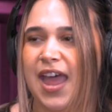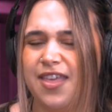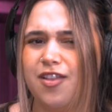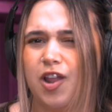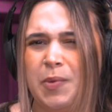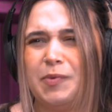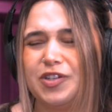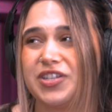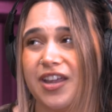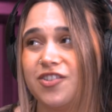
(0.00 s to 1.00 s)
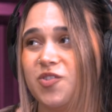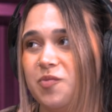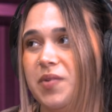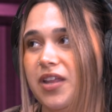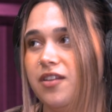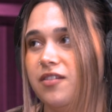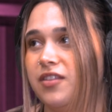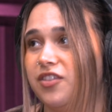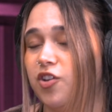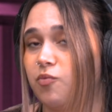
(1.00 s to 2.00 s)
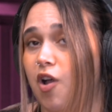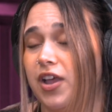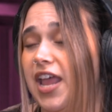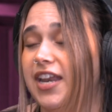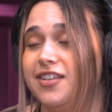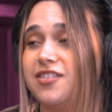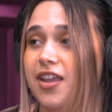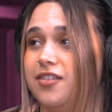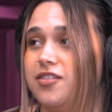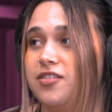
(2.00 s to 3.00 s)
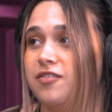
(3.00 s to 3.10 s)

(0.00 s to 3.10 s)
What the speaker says: I think a lot of people are scared to admit that they're wrong in any sense.